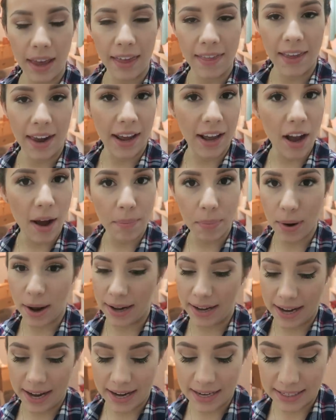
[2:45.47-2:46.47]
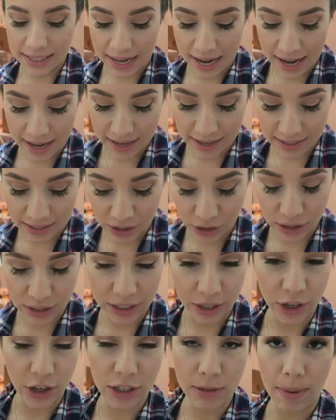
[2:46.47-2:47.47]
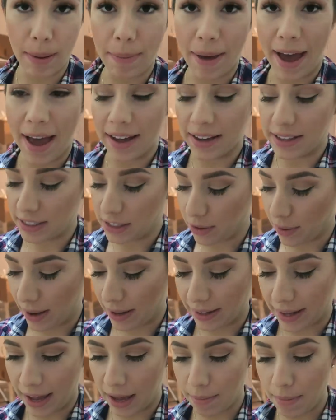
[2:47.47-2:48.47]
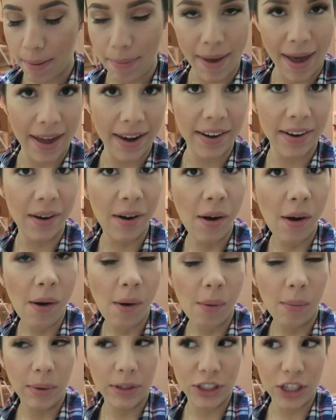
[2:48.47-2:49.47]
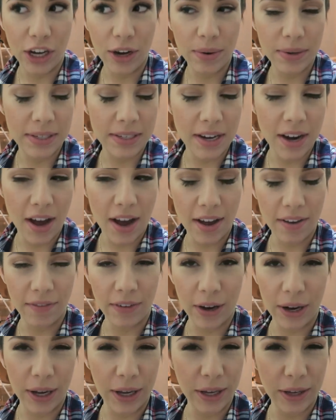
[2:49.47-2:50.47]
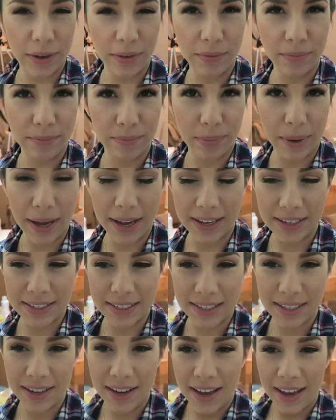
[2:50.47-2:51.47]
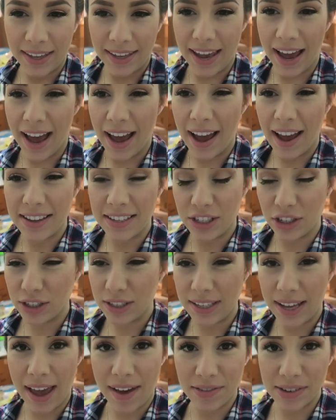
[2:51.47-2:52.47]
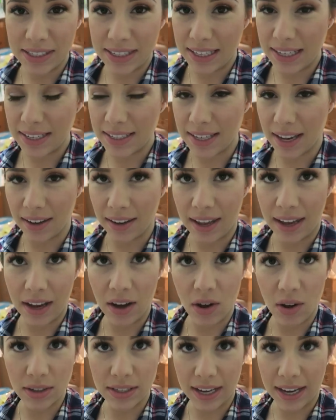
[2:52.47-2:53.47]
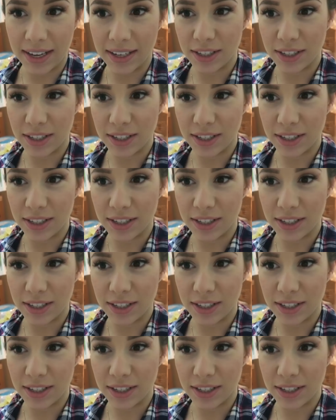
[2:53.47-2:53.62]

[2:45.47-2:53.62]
And then I got pregnant, and it seriously hurts my back, so I lay in my bed, which I know is not very good, but yeah, I seriously haven't seen sunlight all day.